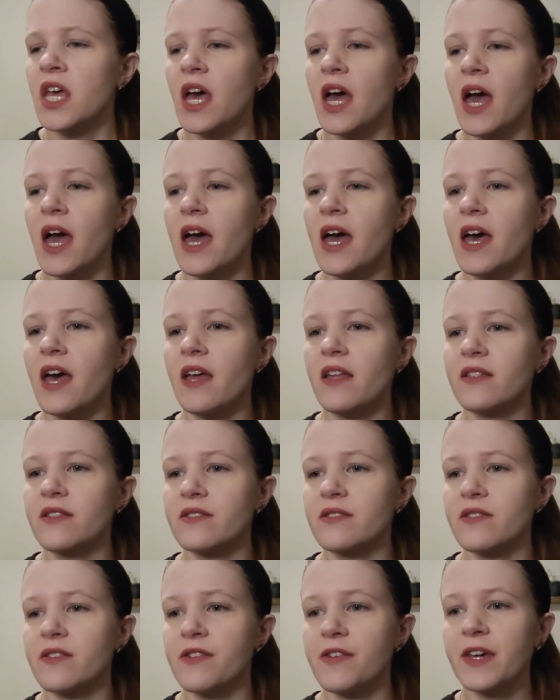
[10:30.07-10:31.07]
And
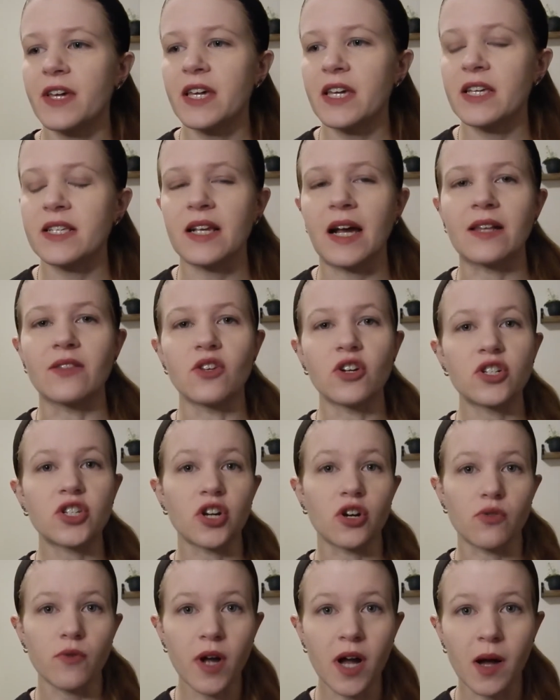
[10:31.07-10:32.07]
the thing is, I looked
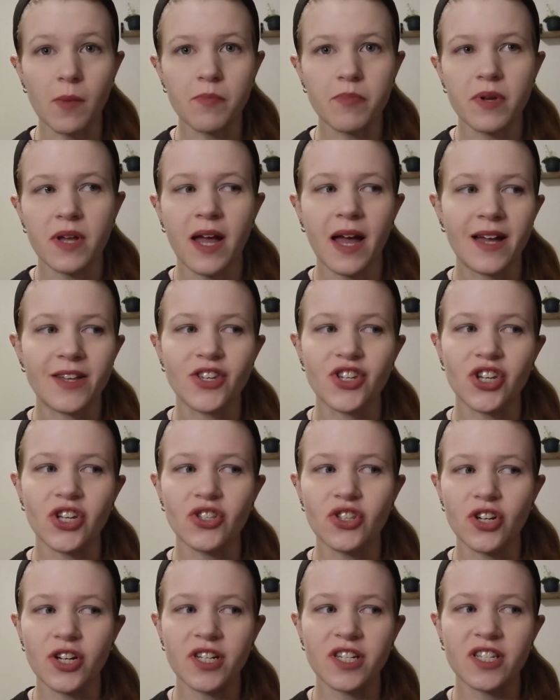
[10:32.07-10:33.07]
her up and she
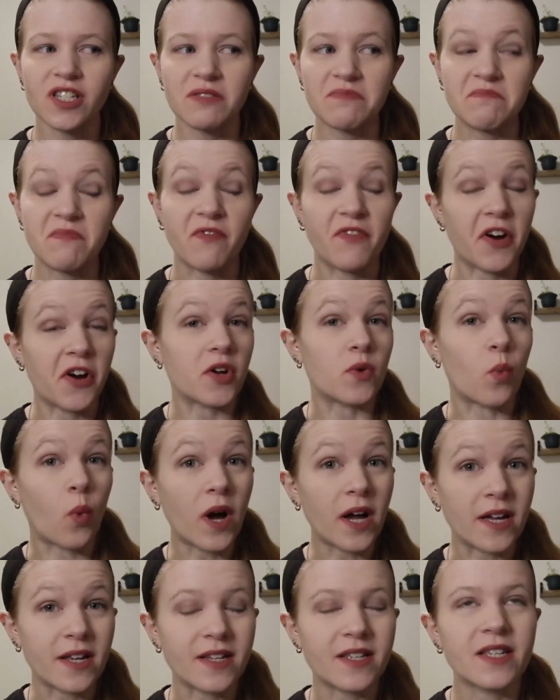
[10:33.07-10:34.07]
looks very
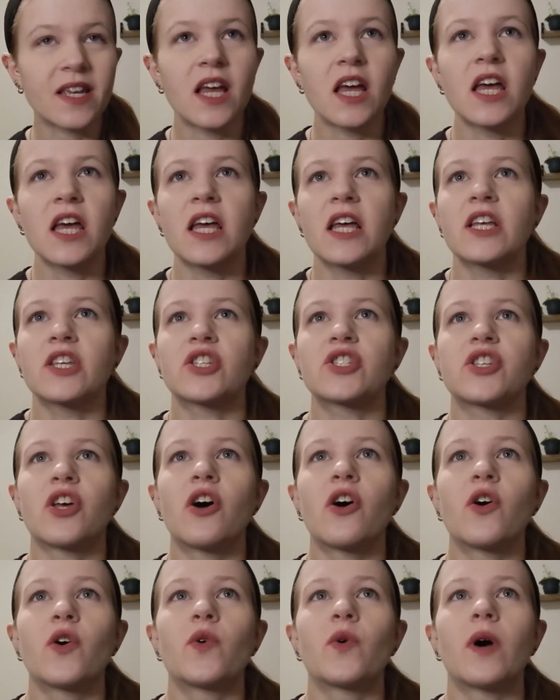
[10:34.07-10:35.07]
white.
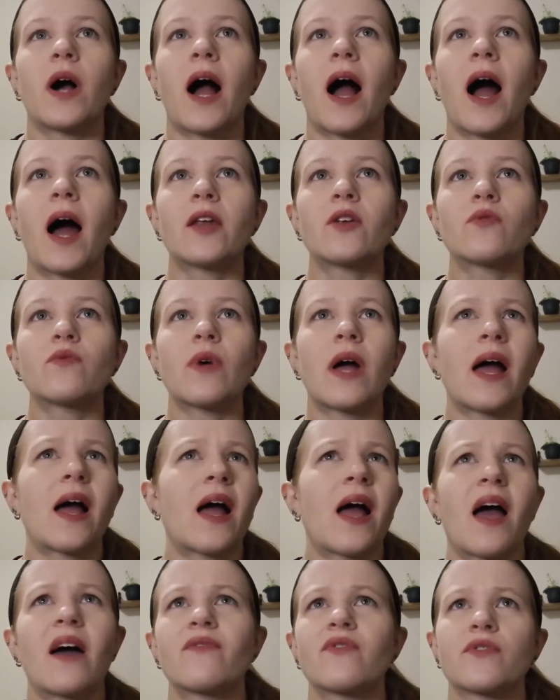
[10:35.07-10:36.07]
So I don't
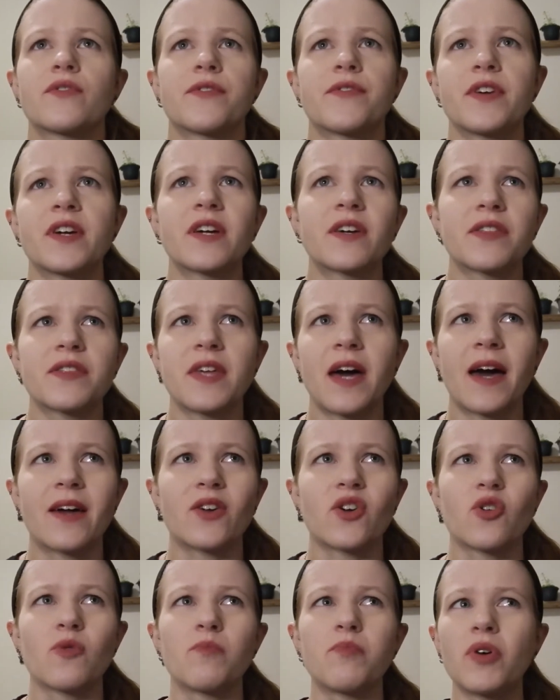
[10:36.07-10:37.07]
ever think
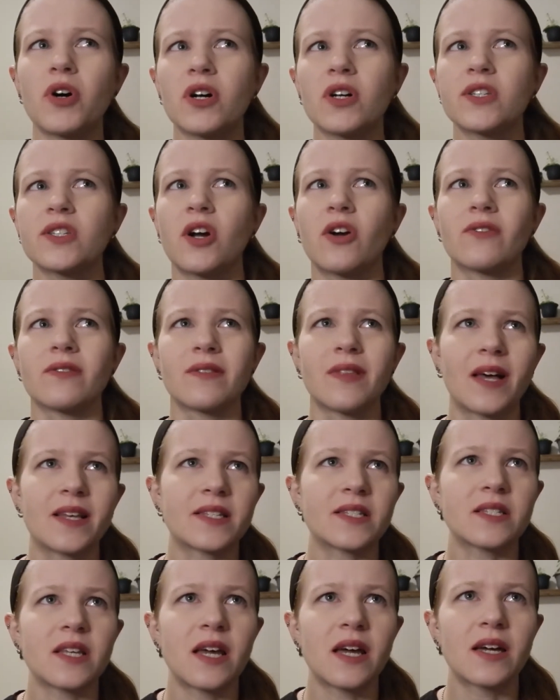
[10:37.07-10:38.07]
that her books are
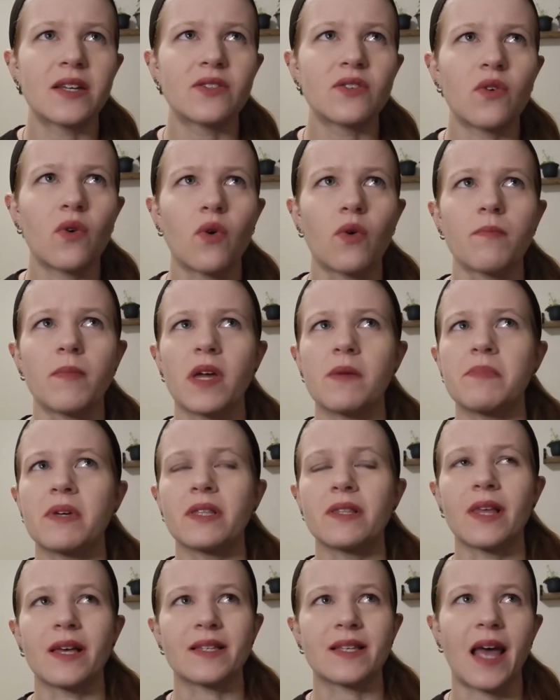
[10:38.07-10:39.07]
less than, or maybe
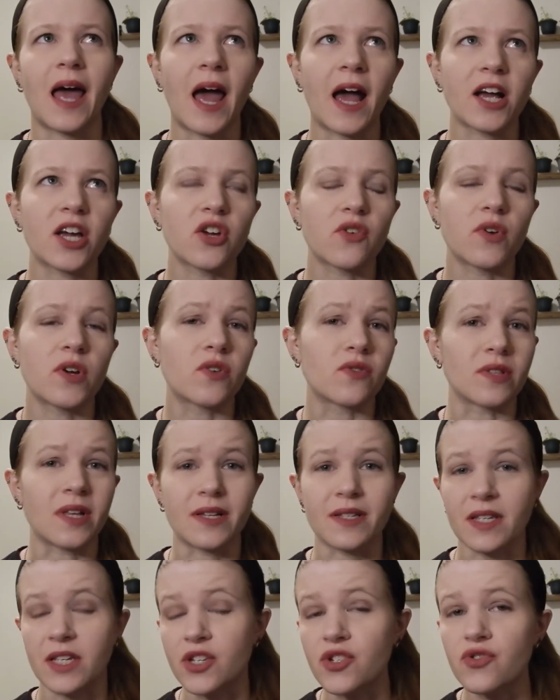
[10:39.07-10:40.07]
less accurate or
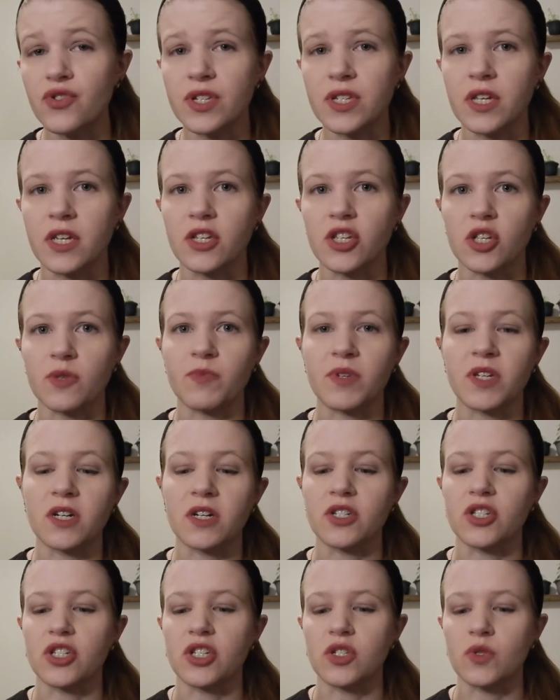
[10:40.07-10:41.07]
less interesting just
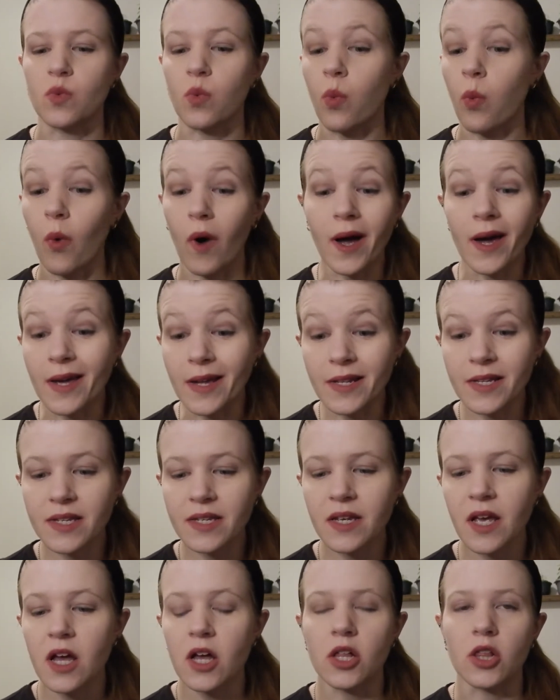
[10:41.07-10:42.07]
because she's
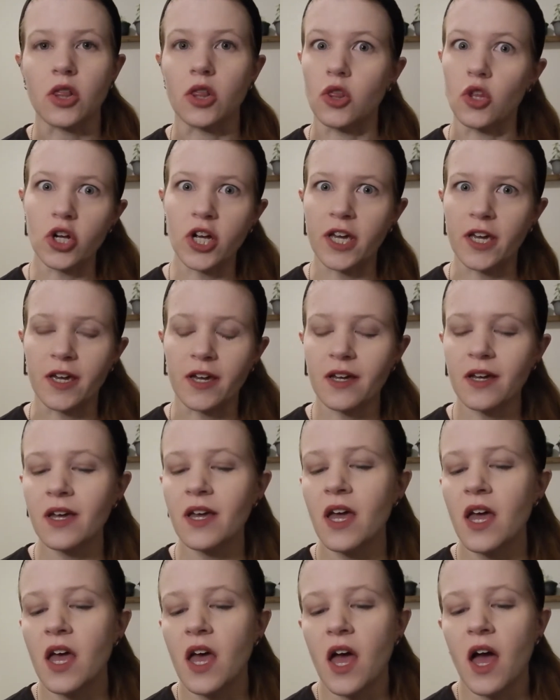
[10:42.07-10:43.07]
white looking.
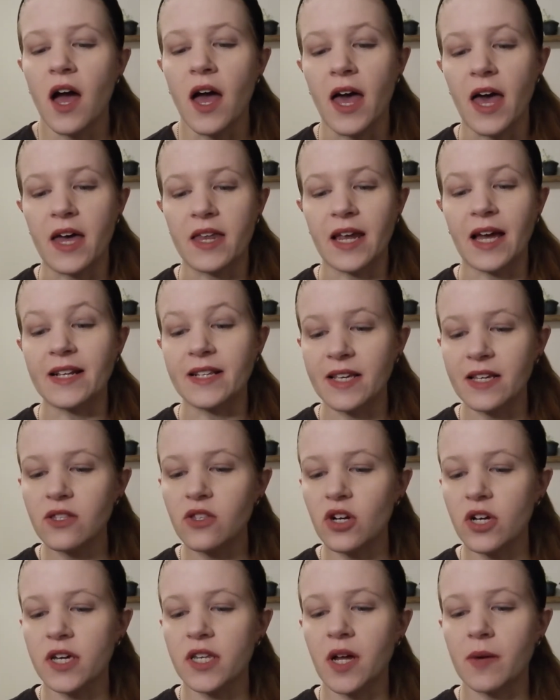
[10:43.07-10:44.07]
And I did
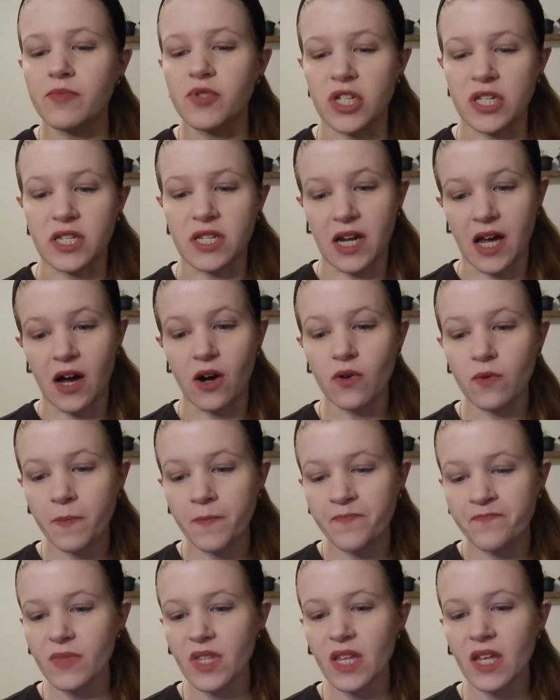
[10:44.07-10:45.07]
look it up just now,
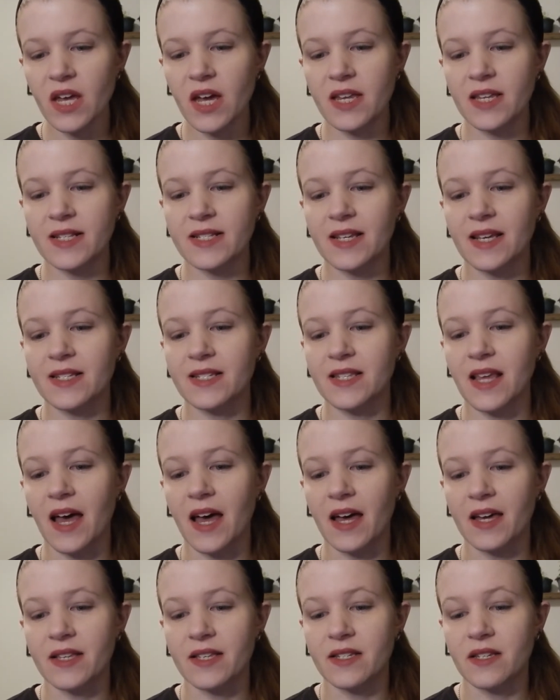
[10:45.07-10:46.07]
and it says
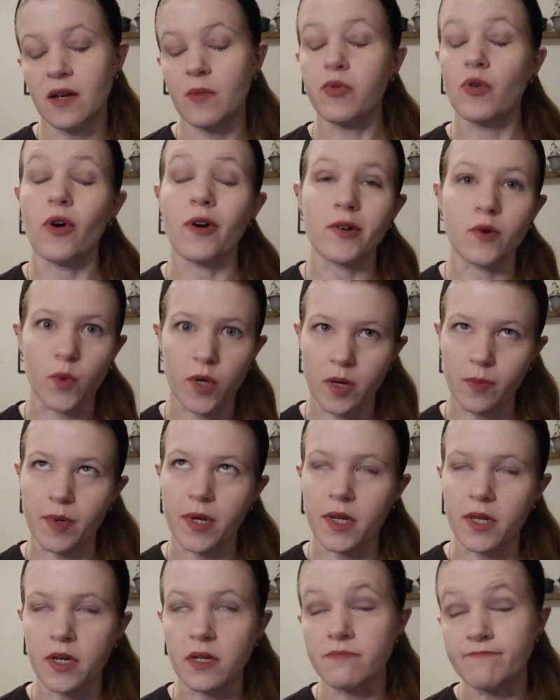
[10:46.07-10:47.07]
that, according to
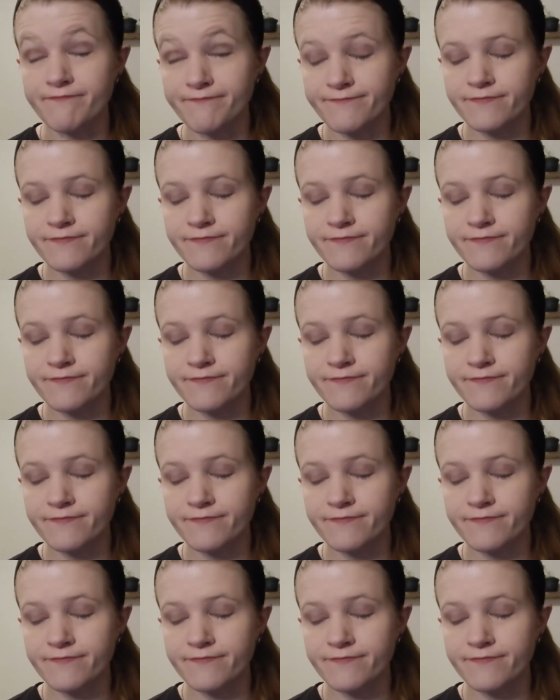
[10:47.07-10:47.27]
Wikipedia,